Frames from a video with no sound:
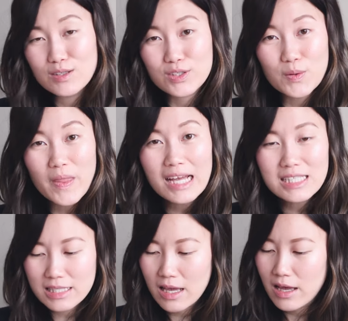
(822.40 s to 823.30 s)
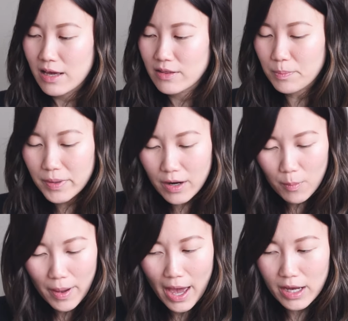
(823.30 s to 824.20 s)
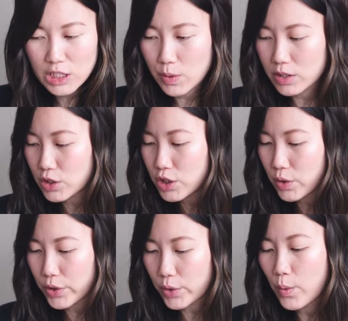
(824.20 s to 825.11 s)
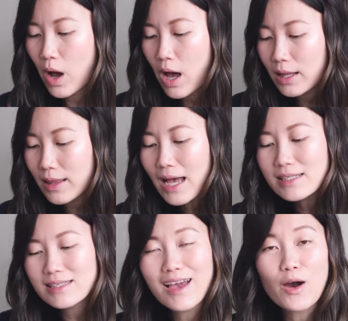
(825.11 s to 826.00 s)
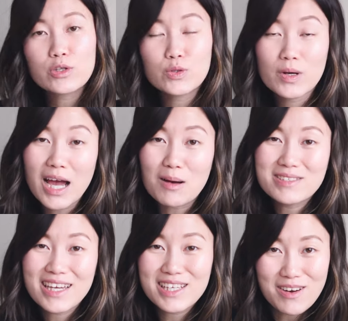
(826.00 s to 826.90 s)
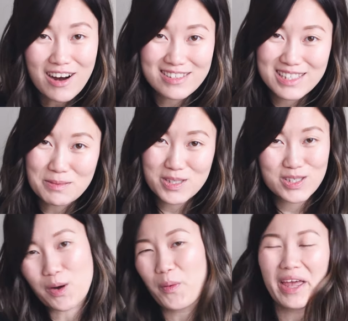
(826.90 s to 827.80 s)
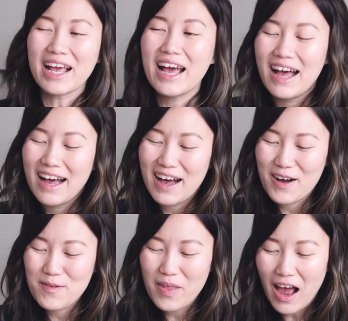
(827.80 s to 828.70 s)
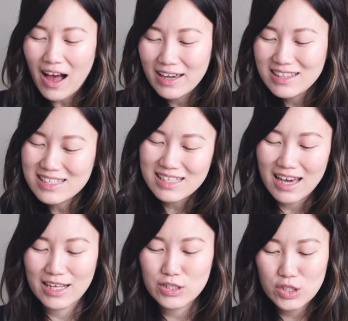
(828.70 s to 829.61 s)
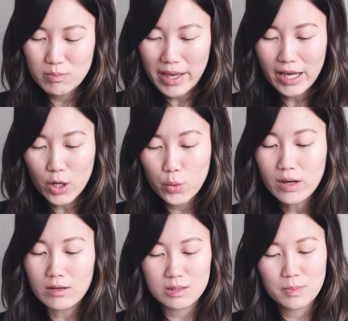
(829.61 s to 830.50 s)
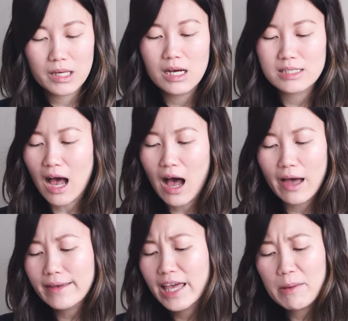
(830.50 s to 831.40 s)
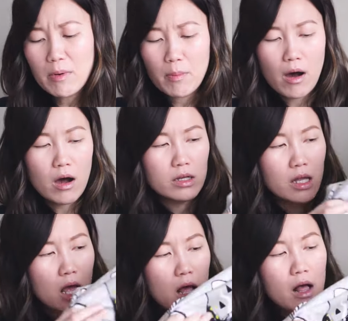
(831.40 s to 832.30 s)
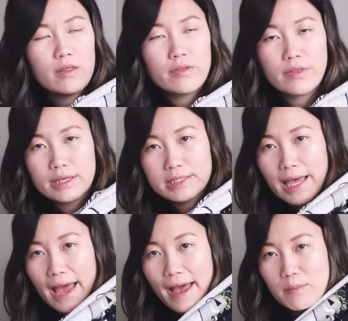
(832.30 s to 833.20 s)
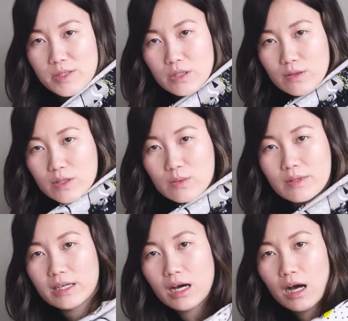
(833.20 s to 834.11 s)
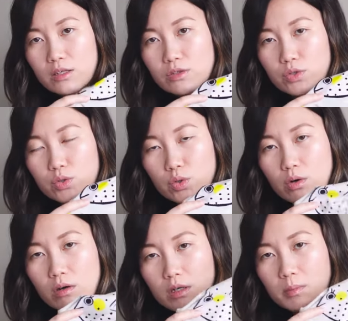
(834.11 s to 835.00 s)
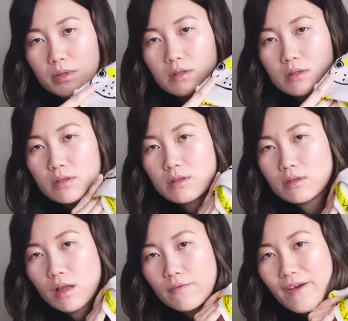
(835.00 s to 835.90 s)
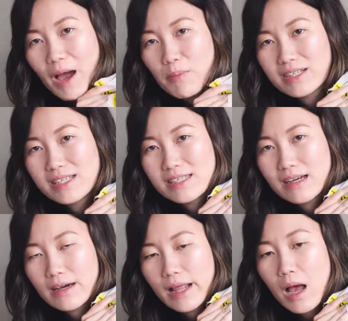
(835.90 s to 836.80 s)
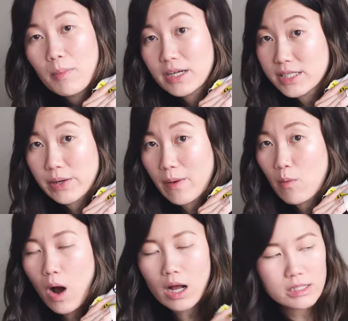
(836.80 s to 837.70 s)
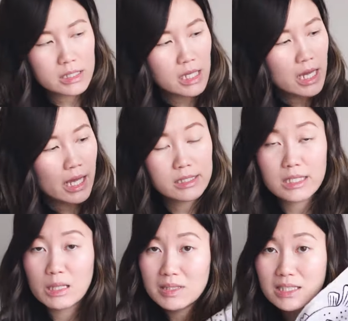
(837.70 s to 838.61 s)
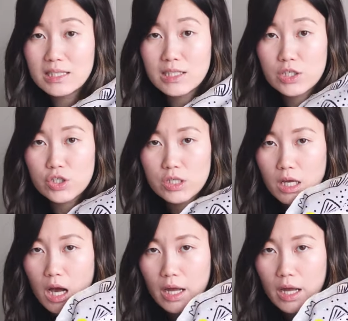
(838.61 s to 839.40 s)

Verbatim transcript: So that's the PR package I wanted to show you. Lastly, I do want to update you on some sewing. Um, I decided to make a quilt because I came upon this absolutely adorable fabric design by Sarah Watts. It's limited edition.